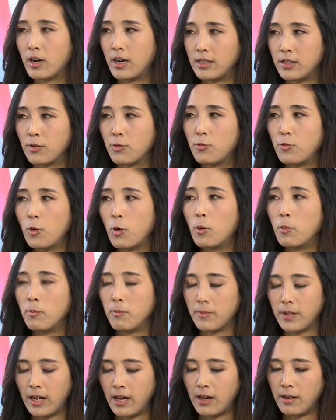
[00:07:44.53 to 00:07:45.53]
kind of
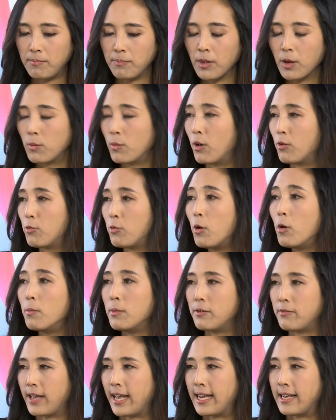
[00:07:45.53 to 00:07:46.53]
form, um, what
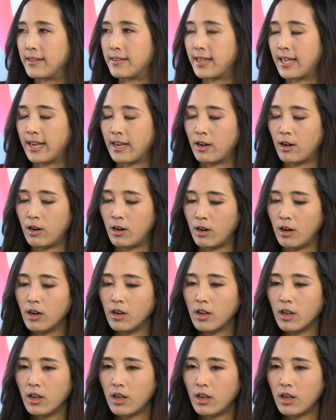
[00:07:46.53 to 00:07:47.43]
form of aid they are